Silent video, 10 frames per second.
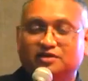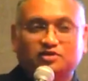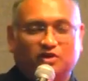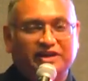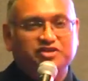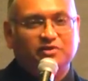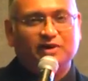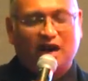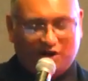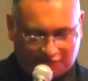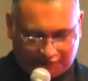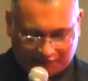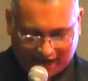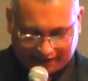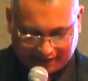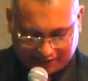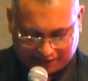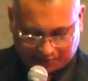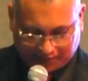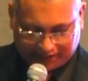So, ladies and gentlemen, our final
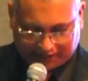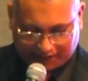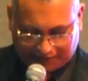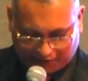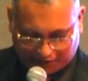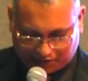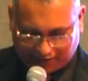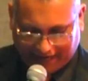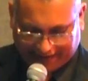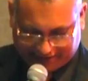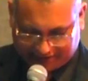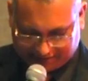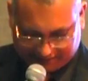speaker for today.